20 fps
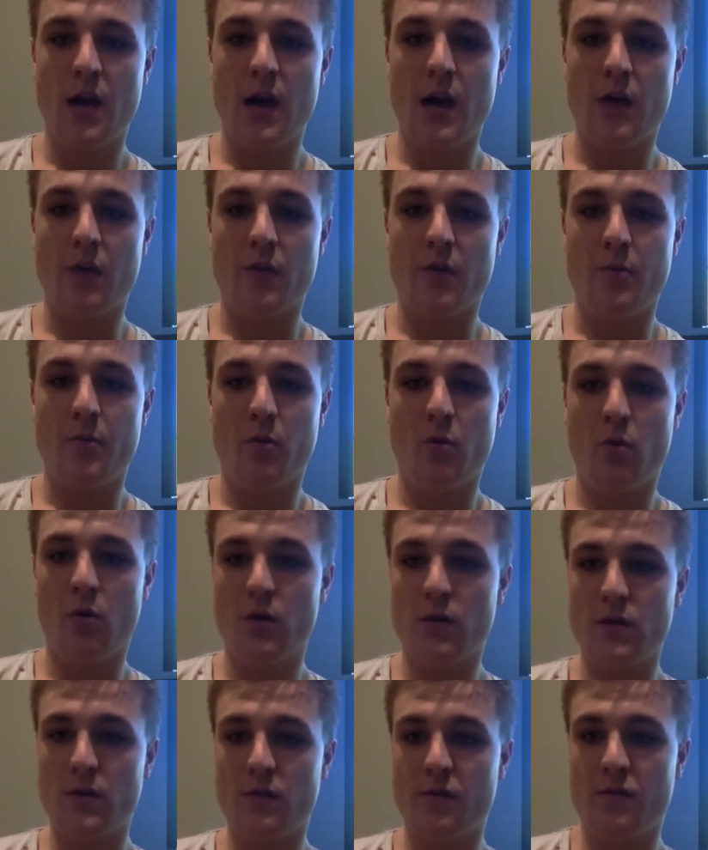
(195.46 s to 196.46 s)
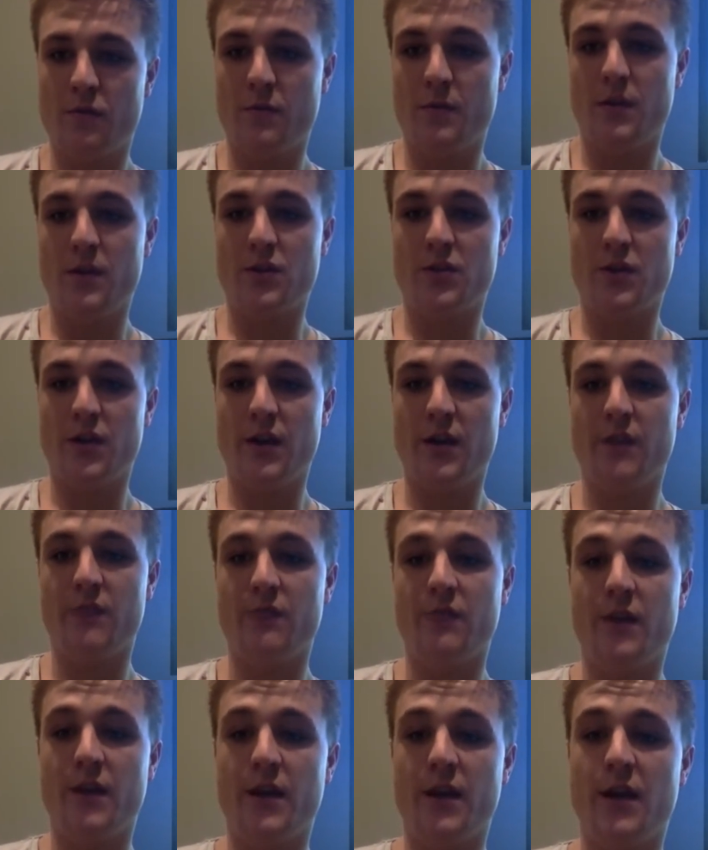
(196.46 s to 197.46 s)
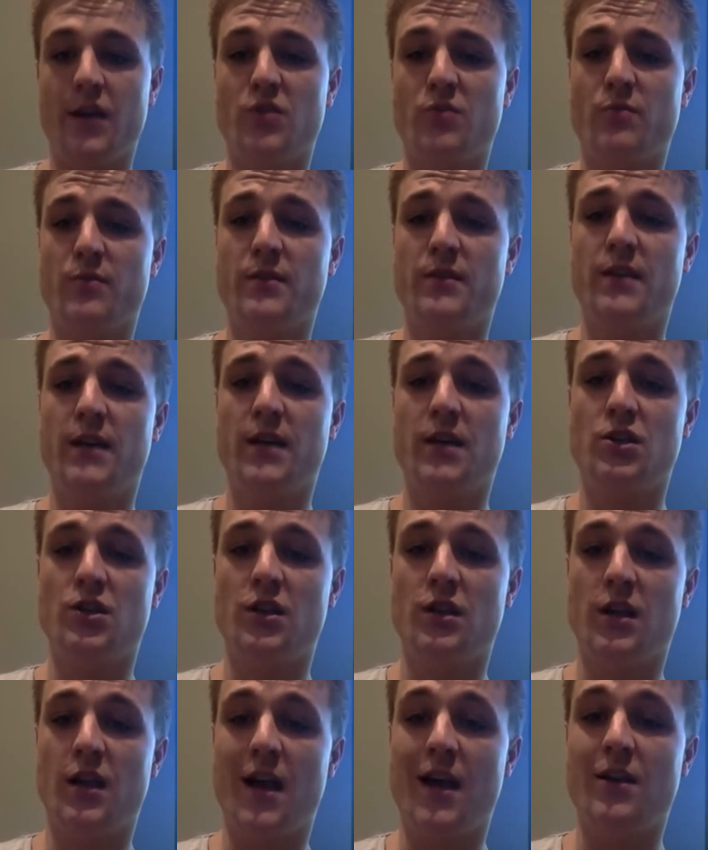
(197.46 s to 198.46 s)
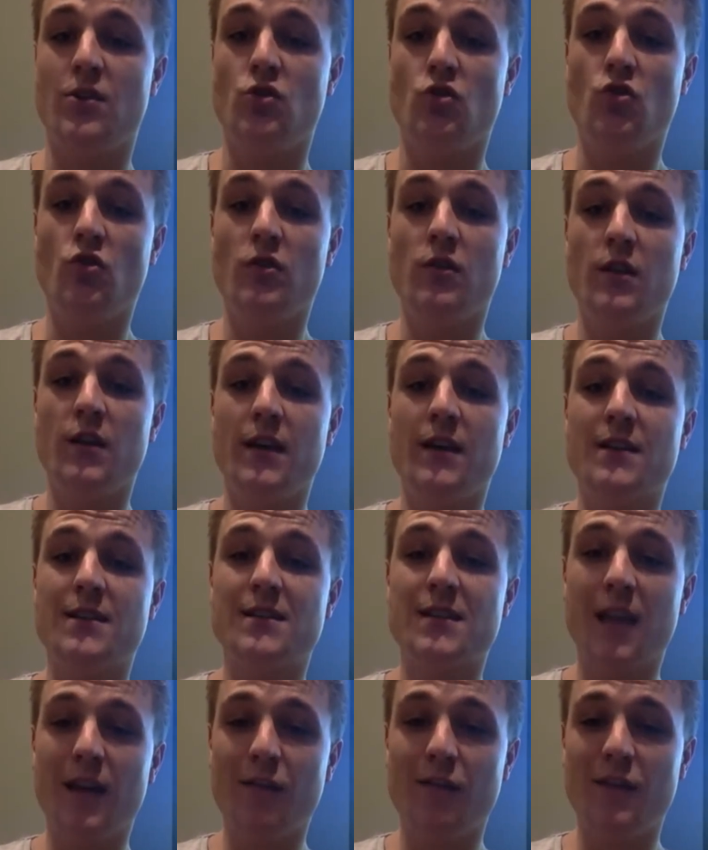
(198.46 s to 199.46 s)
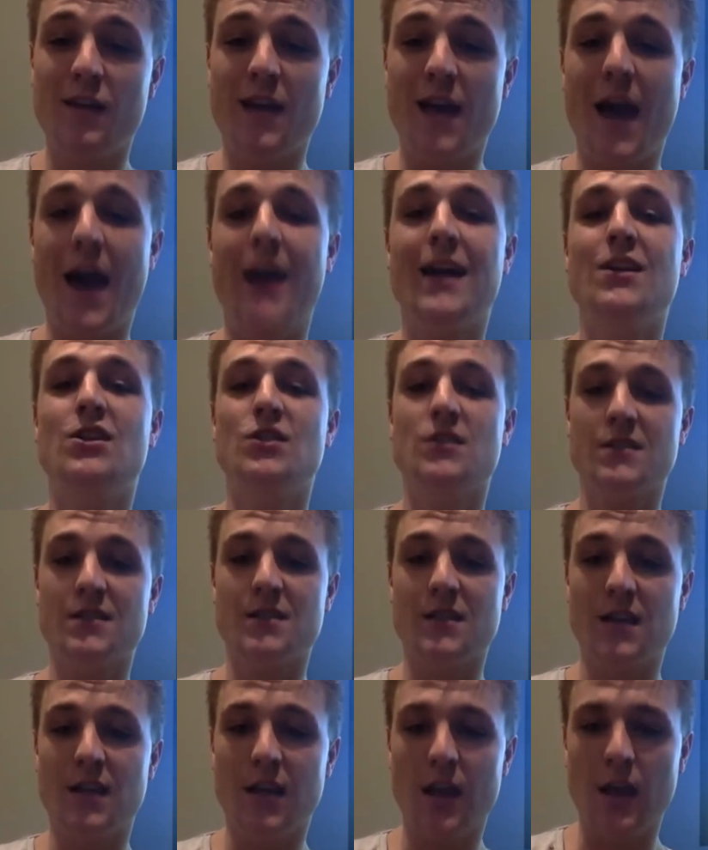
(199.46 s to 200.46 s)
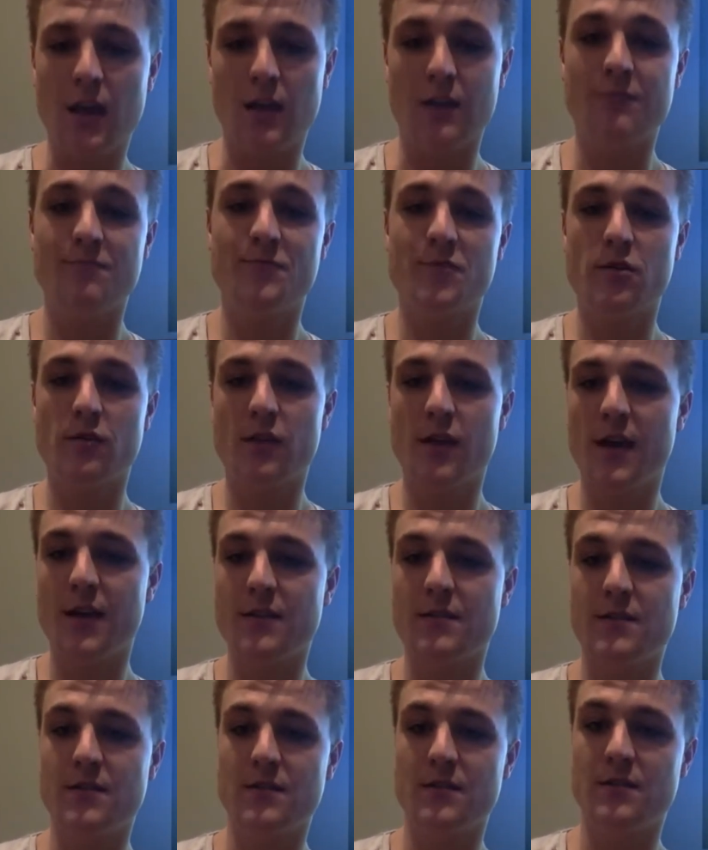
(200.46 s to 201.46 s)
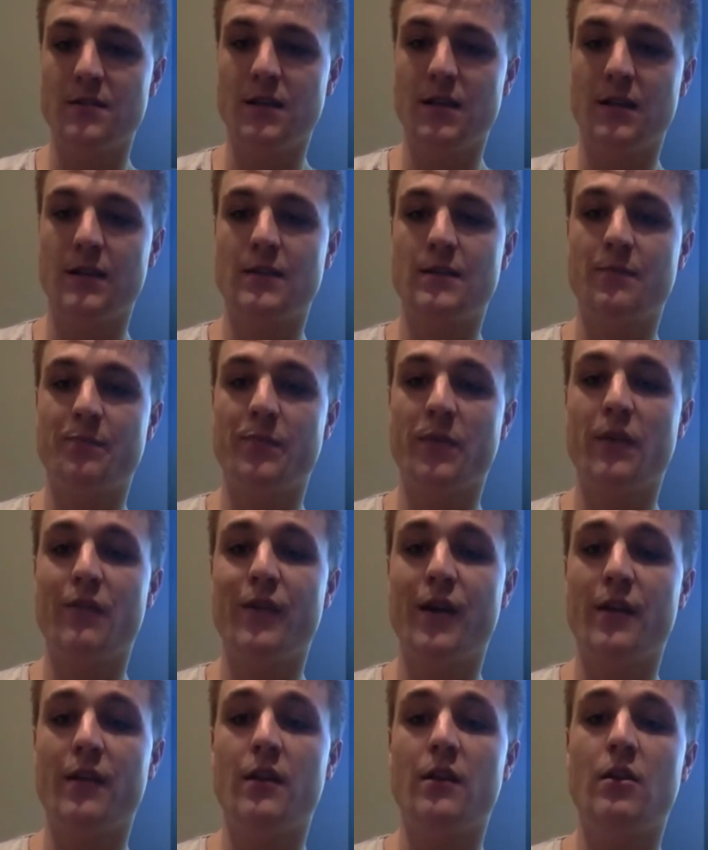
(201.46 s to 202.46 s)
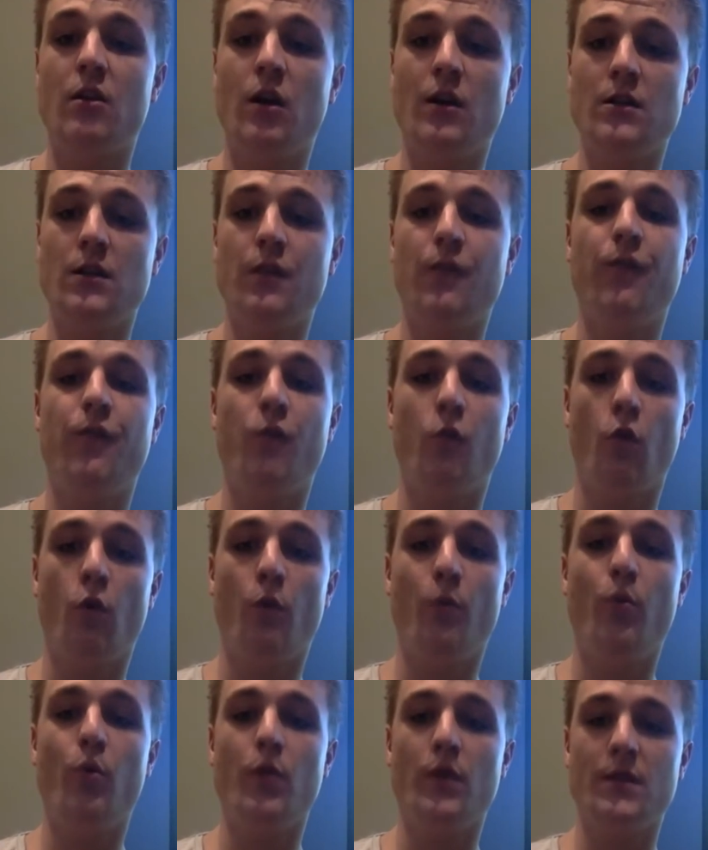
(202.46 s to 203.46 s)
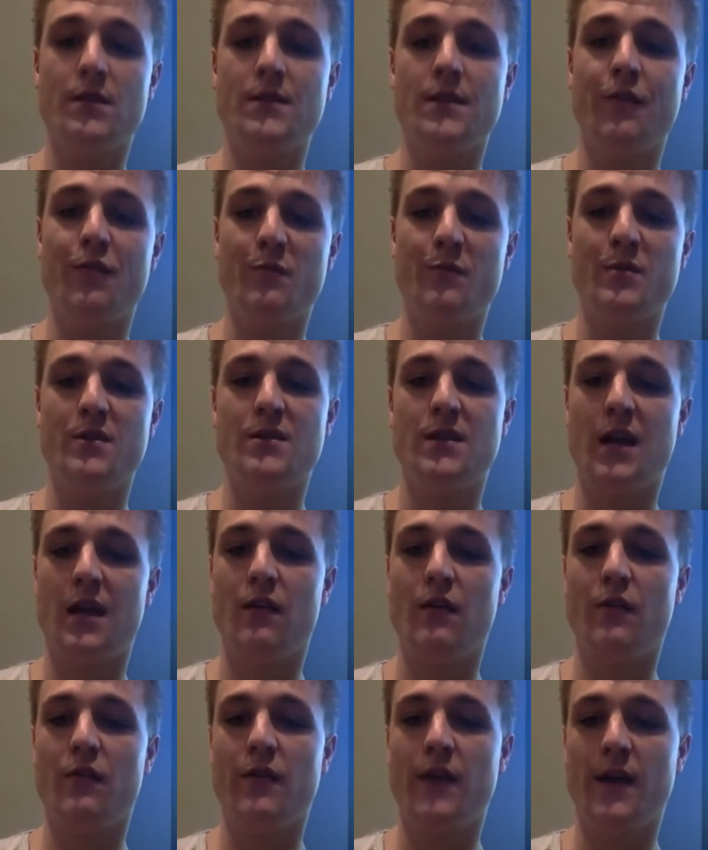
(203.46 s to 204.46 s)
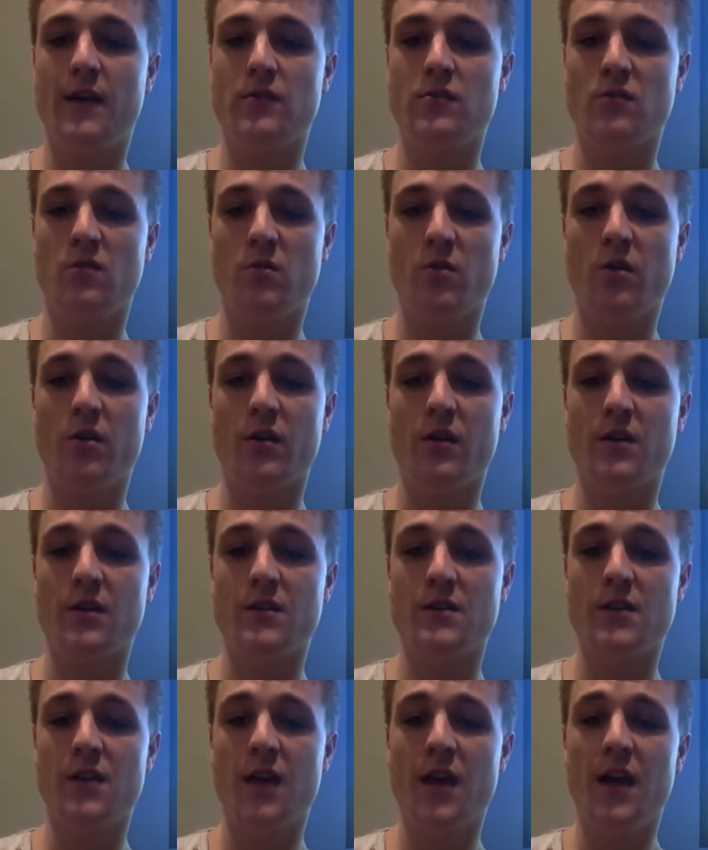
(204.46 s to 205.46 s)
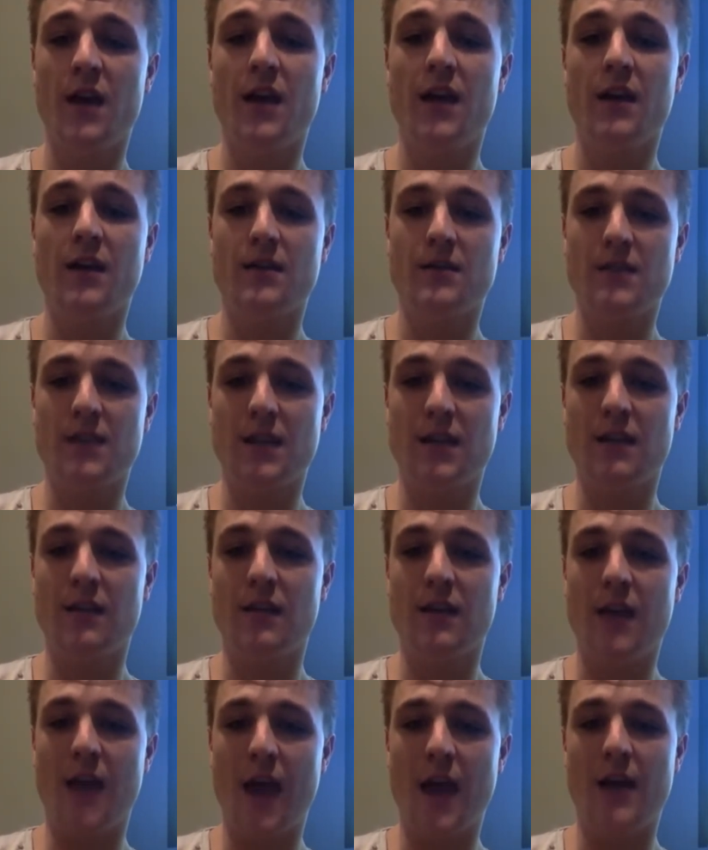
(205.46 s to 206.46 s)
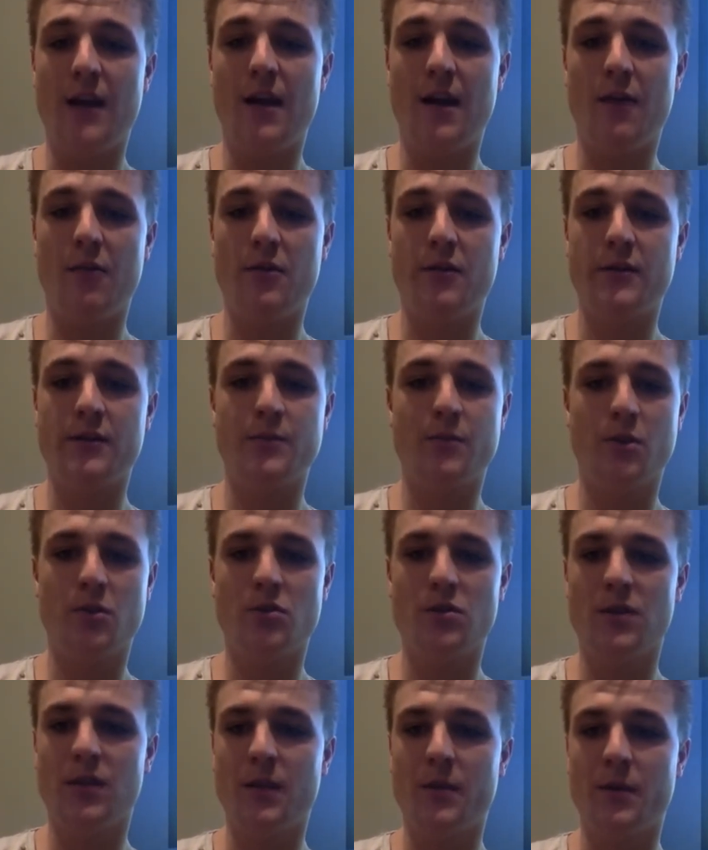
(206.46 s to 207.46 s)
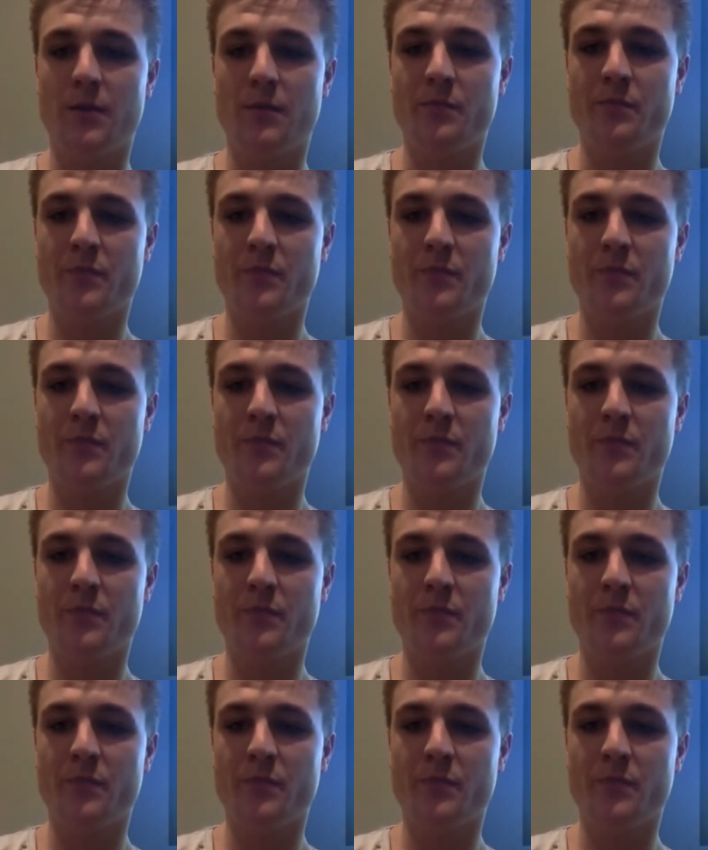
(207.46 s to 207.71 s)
A report from the Australian Radiation Protection and Nuclear Safety Agency in 2006 found that 94.7% of outdoor workers exceeded the 8-hour exposure limit,